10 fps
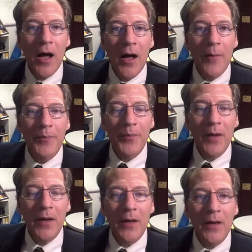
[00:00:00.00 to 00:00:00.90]

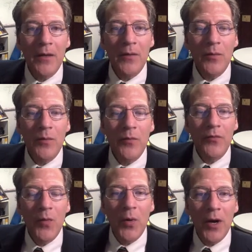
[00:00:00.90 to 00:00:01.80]

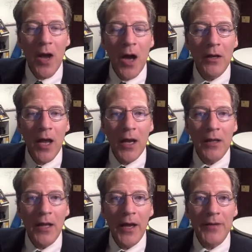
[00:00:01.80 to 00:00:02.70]
For an
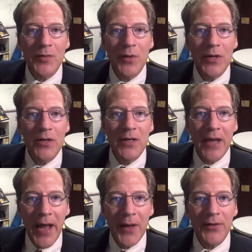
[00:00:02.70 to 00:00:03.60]
online class, we
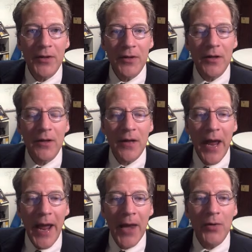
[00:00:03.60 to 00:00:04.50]
can't
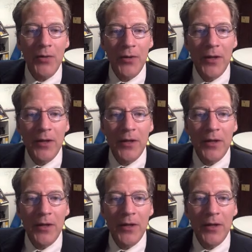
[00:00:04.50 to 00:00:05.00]
handle,